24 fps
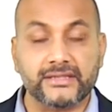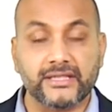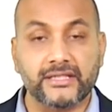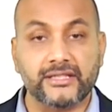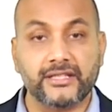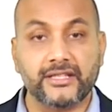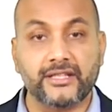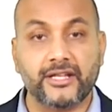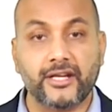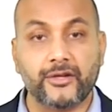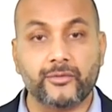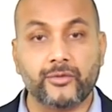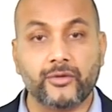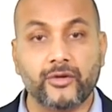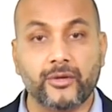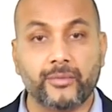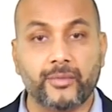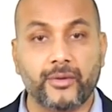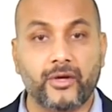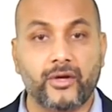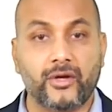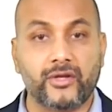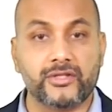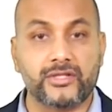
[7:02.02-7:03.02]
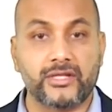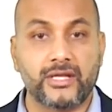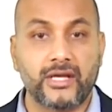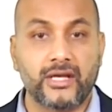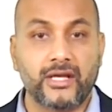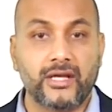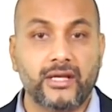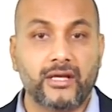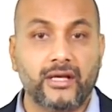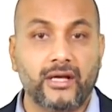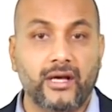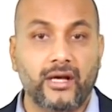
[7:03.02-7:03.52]
in the network, because
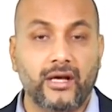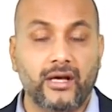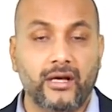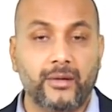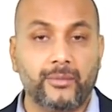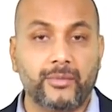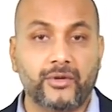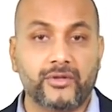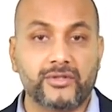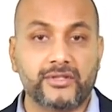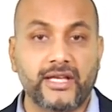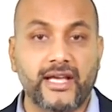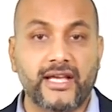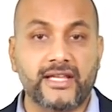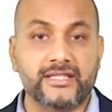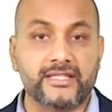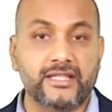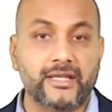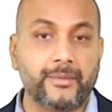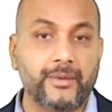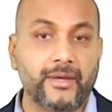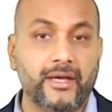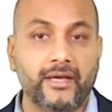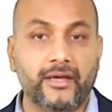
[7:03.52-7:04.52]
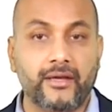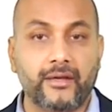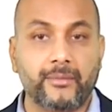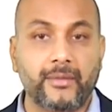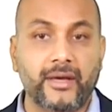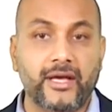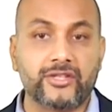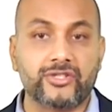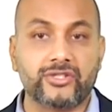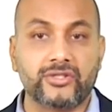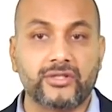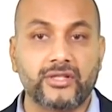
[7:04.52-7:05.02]
as they may
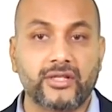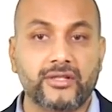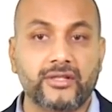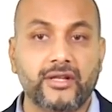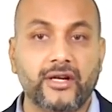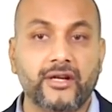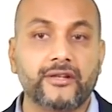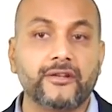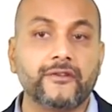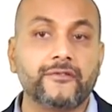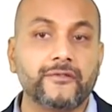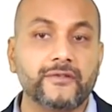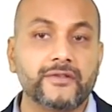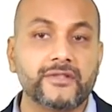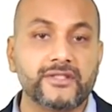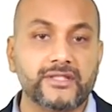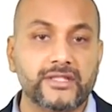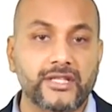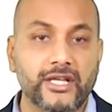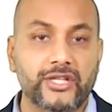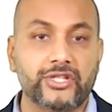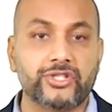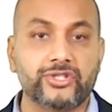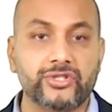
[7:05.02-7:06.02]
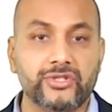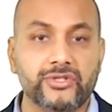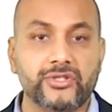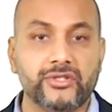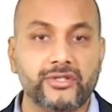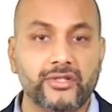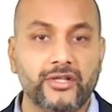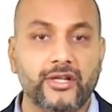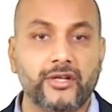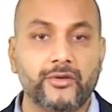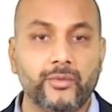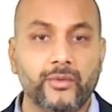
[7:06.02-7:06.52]
imagine that there are different sections
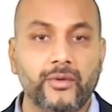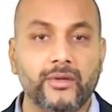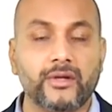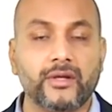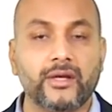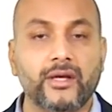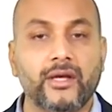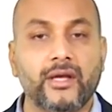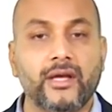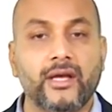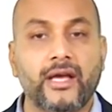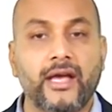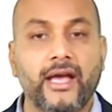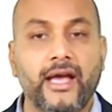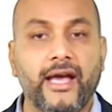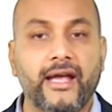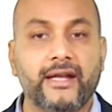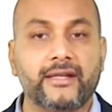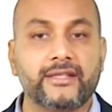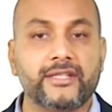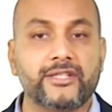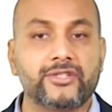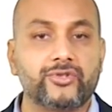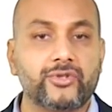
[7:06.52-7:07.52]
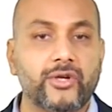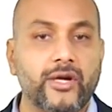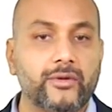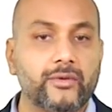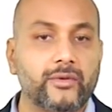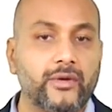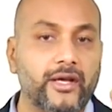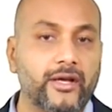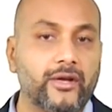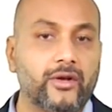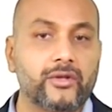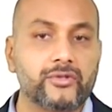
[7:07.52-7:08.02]
in the network, and they try
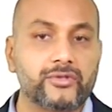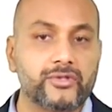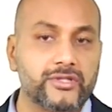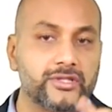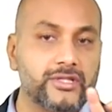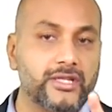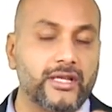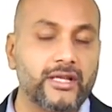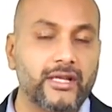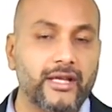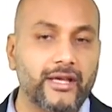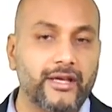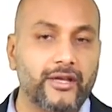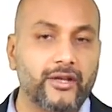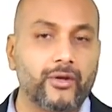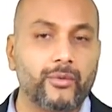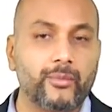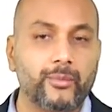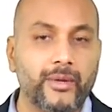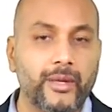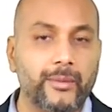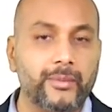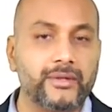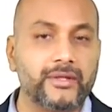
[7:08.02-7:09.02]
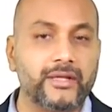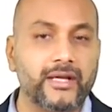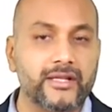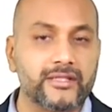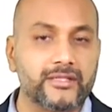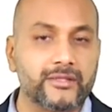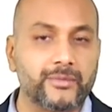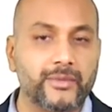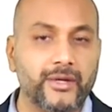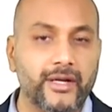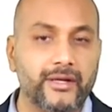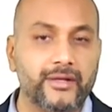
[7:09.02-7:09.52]
to also see maybe there are
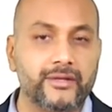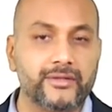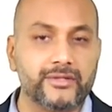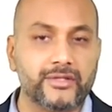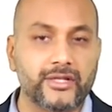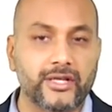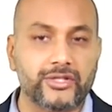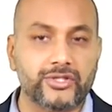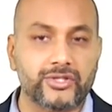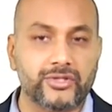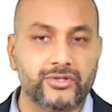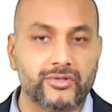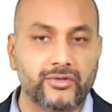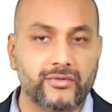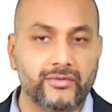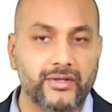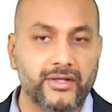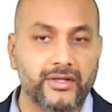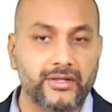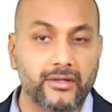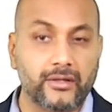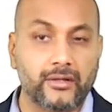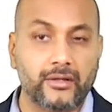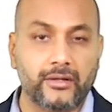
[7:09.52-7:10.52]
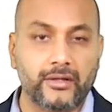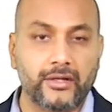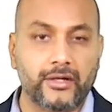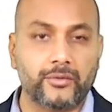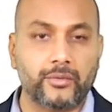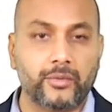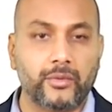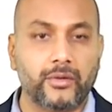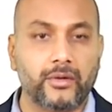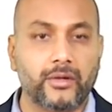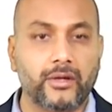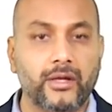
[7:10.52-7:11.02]
some hidden sections of the internal
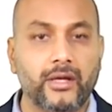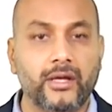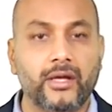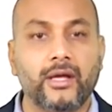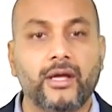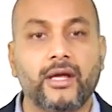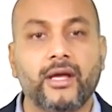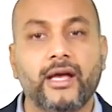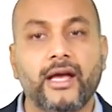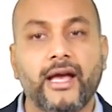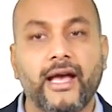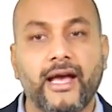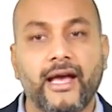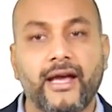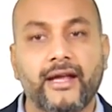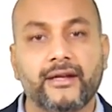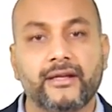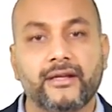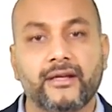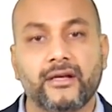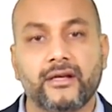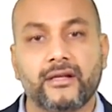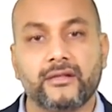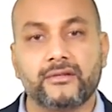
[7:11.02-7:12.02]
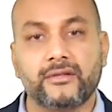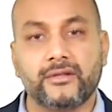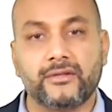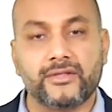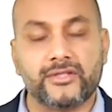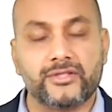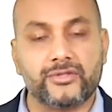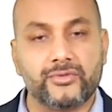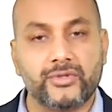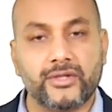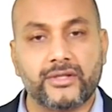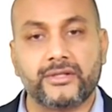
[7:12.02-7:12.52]
network, and the
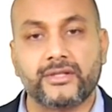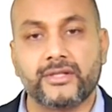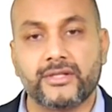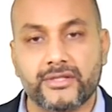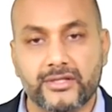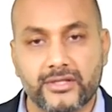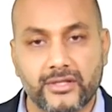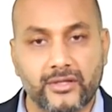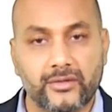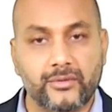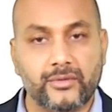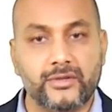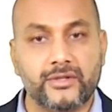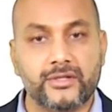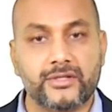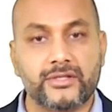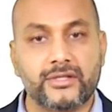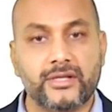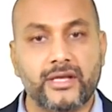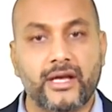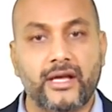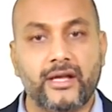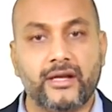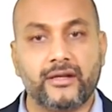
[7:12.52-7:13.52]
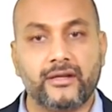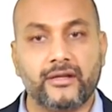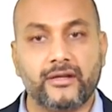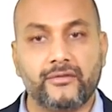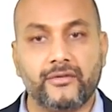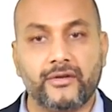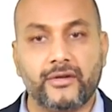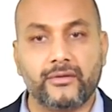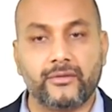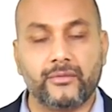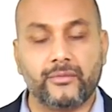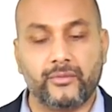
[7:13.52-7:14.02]
restricted servers, and
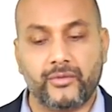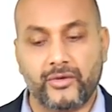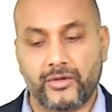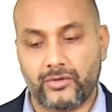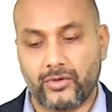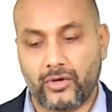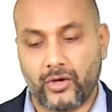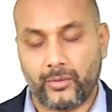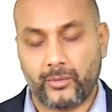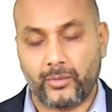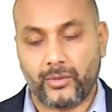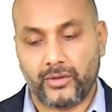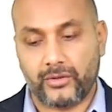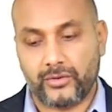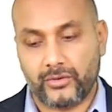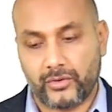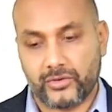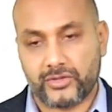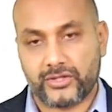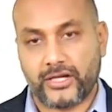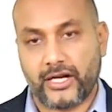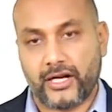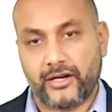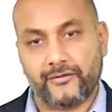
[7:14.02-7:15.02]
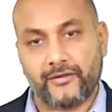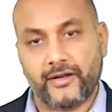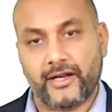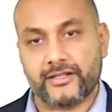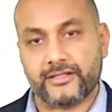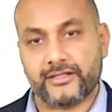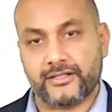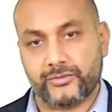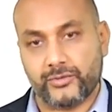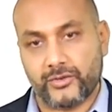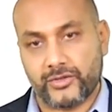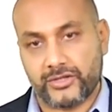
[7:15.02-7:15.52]
we're talking about those kind of
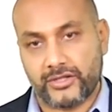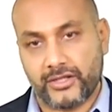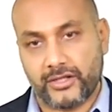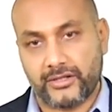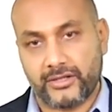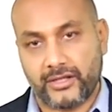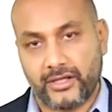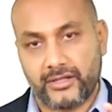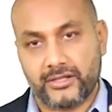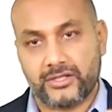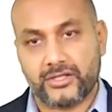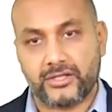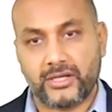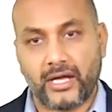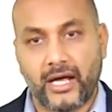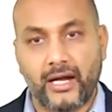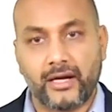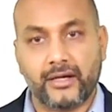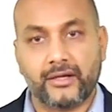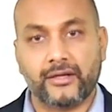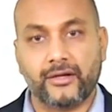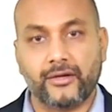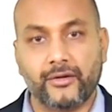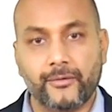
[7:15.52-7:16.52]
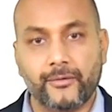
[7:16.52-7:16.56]
access which they then start